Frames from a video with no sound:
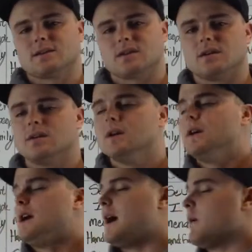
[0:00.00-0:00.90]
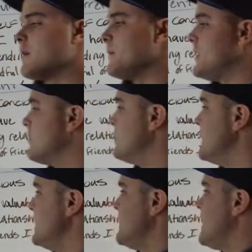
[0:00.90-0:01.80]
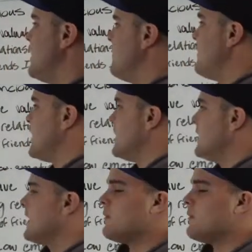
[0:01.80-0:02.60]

So I want to be completely confident.